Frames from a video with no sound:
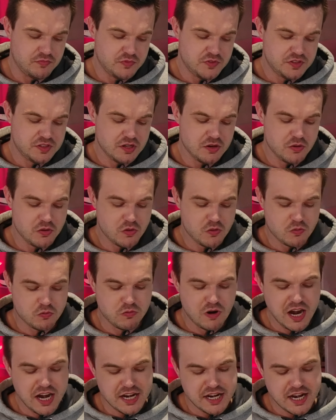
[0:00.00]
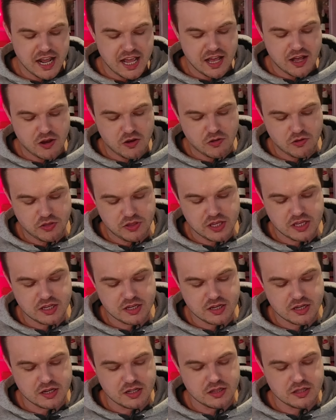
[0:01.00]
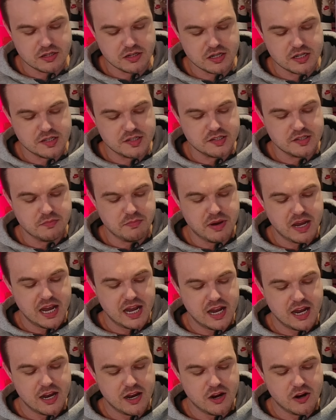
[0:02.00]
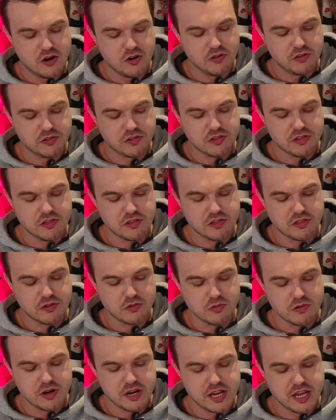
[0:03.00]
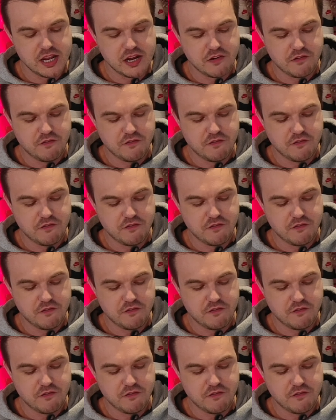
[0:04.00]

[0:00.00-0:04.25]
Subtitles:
So right now the color is about 3